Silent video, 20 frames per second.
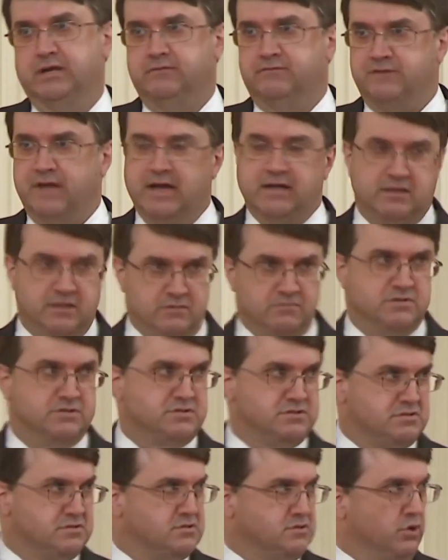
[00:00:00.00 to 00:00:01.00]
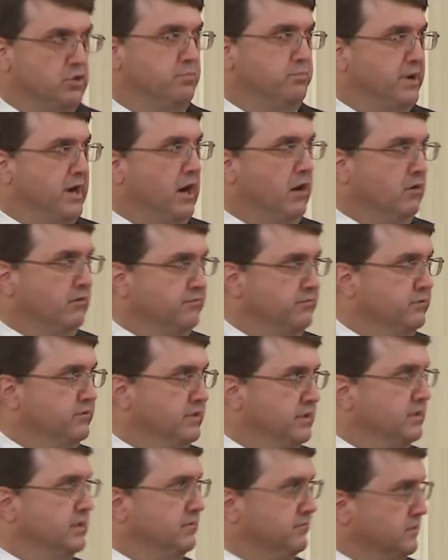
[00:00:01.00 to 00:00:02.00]
In fact, he was so powerful
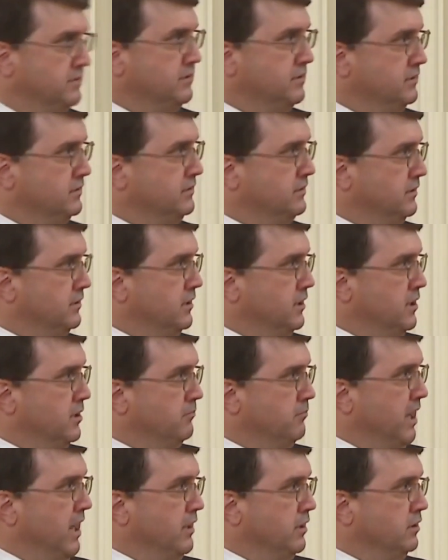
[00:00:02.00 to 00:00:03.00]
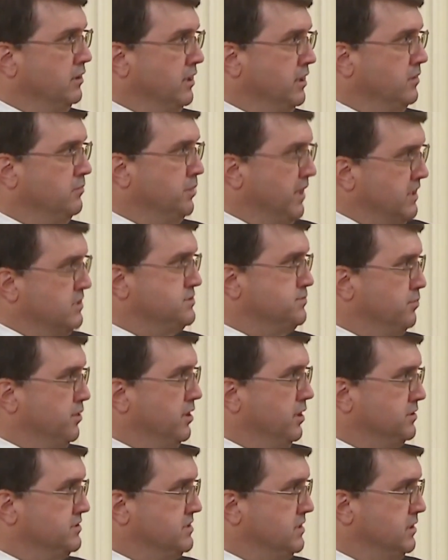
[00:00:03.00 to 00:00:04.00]
that even the minor league
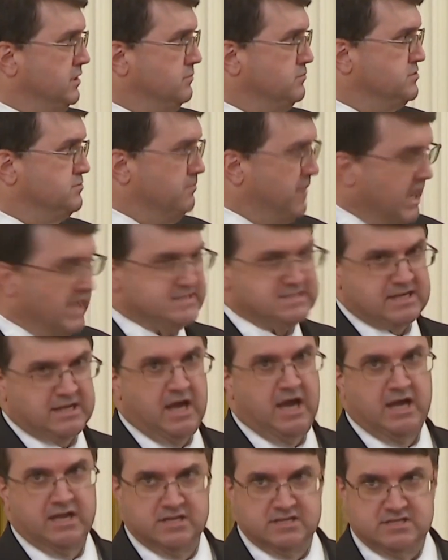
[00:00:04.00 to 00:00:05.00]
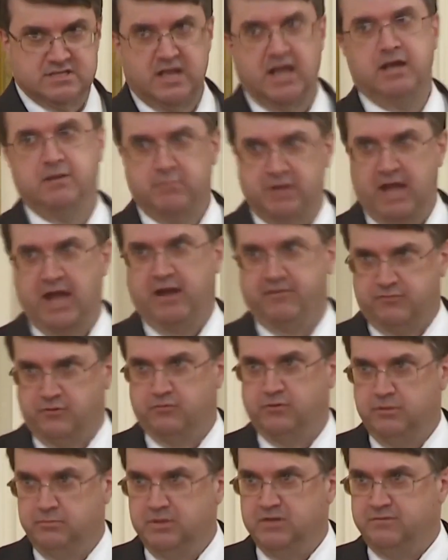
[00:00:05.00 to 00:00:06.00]
baseball team's mascot is named after
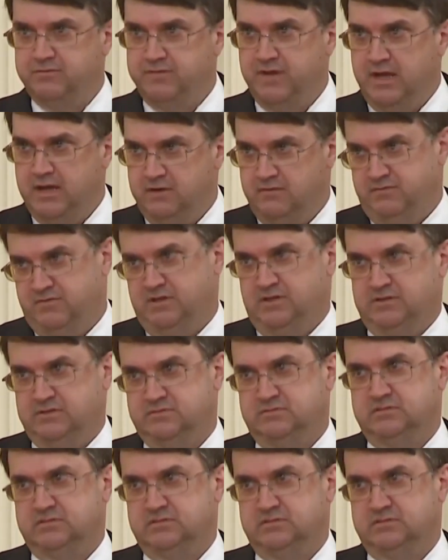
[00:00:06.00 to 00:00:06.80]
him in Fayetteville.